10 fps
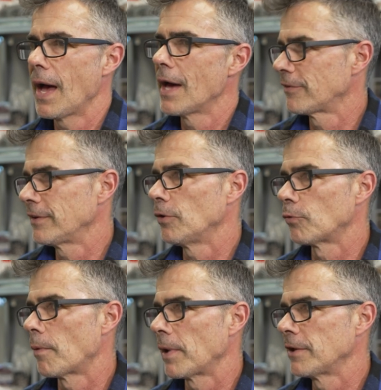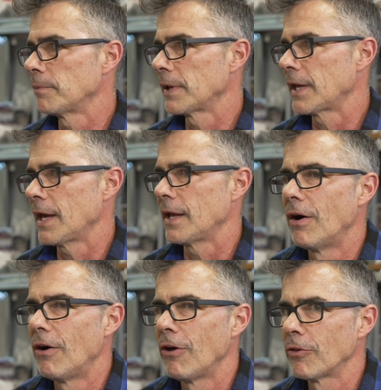a seal replacement kit
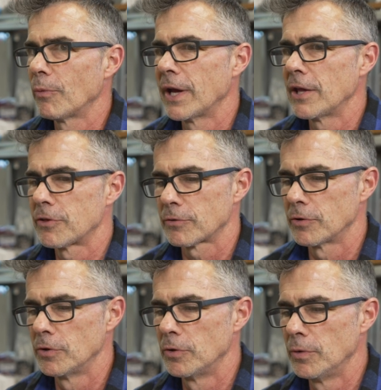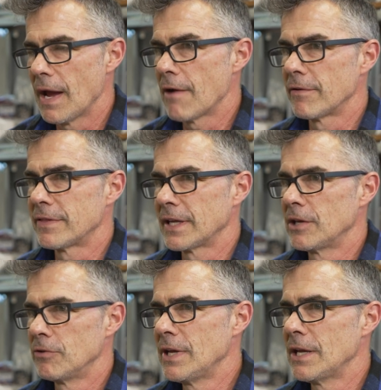all the way through everything
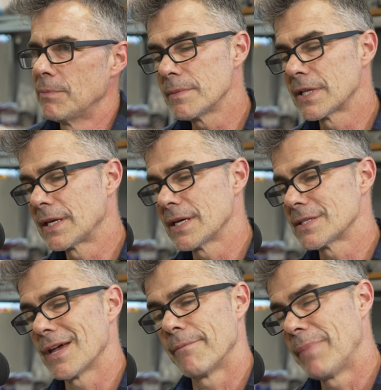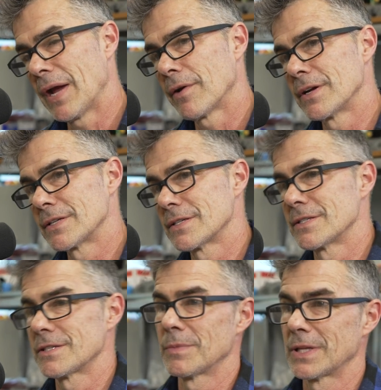you need. Some of the kits have bearings
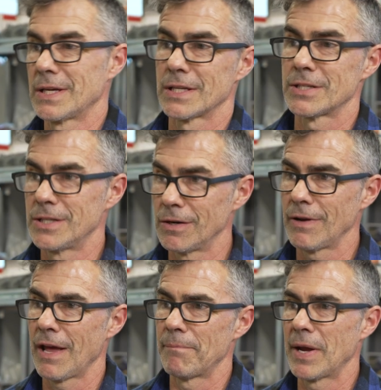and some of the kits don't have